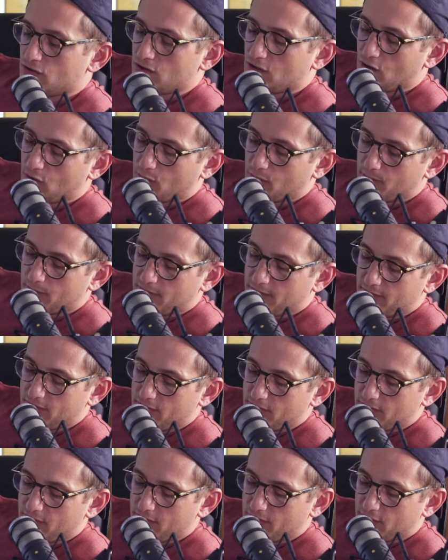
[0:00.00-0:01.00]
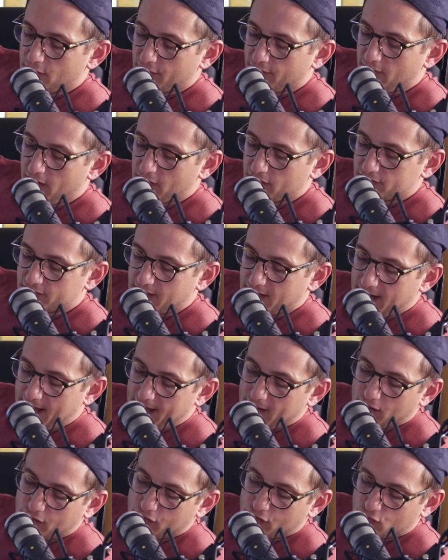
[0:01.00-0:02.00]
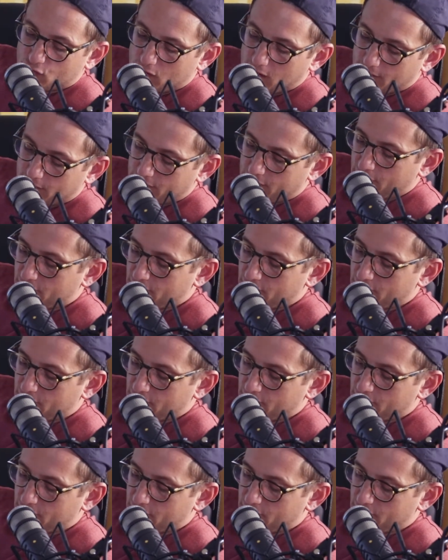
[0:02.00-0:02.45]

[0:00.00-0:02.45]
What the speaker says: your father saying, hey, look, you're 12,